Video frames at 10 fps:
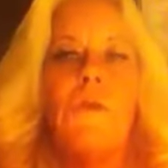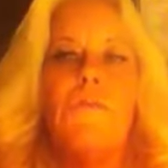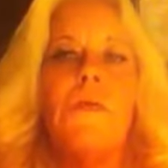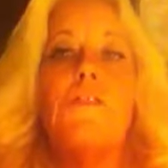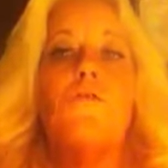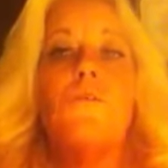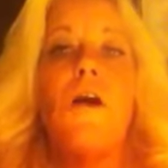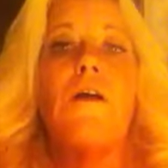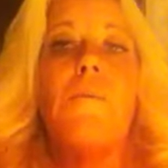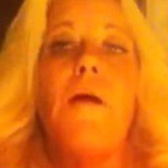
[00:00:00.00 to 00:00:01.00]
with me, and don't
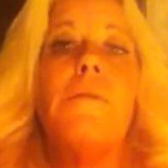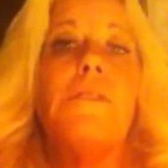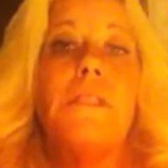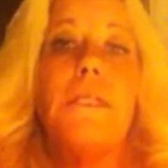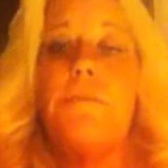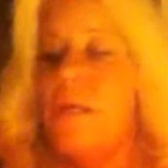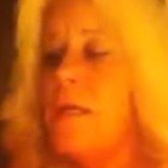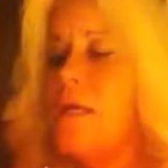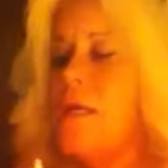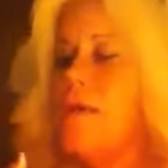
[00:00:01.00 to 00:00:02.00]
talk about me to
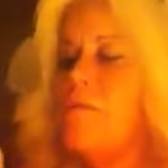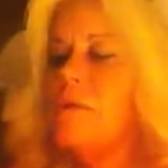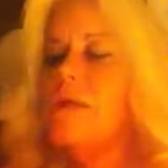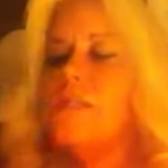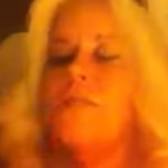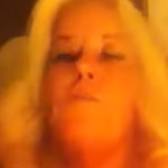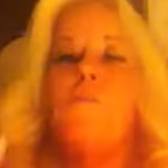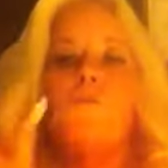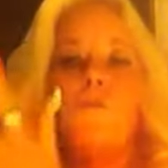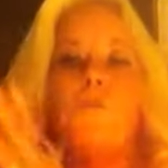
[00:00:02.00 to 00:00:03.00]
anybody. Because if
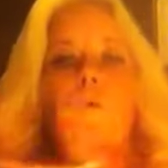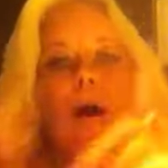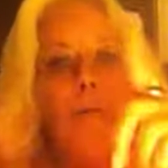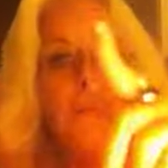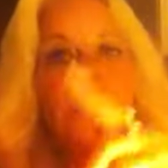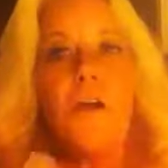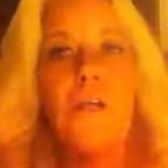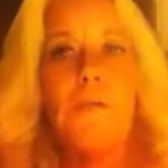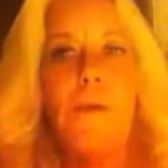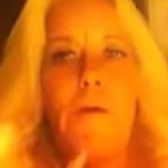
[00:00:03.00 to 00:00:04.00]
you do, I'll be
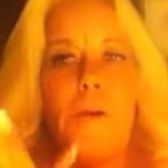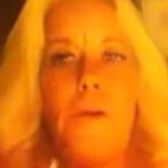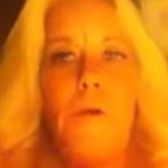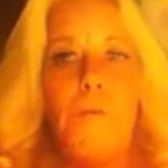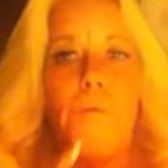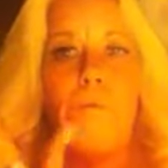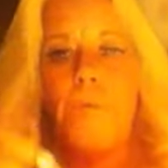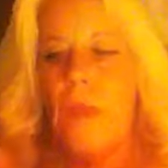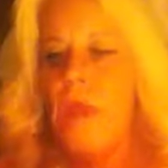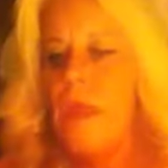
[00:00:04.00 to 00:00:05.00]
talking about you.
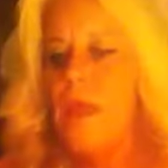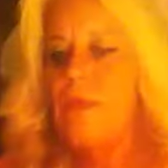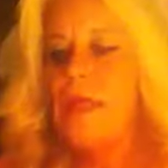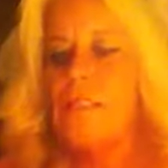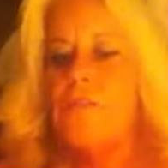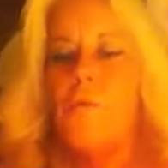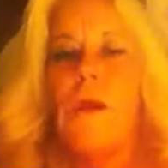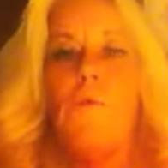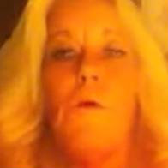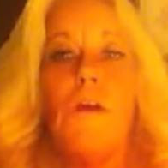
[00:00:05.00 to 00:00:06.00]
That's the
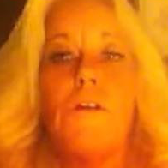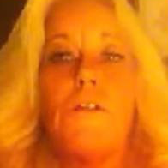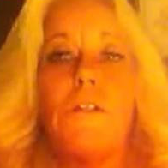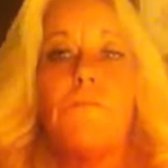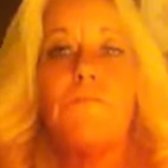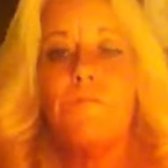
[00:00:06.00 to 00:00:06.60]
way it works.